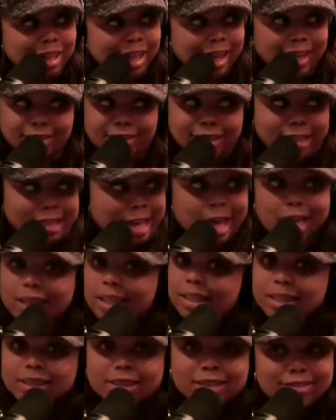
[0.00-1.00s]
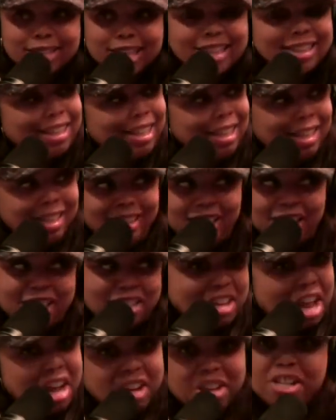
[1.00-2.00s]
Like, right. You're not going to, it's okay,
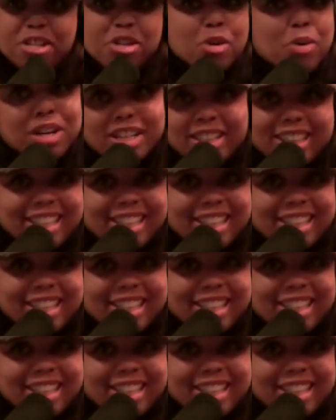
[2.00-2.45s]
not going to so, do so, it.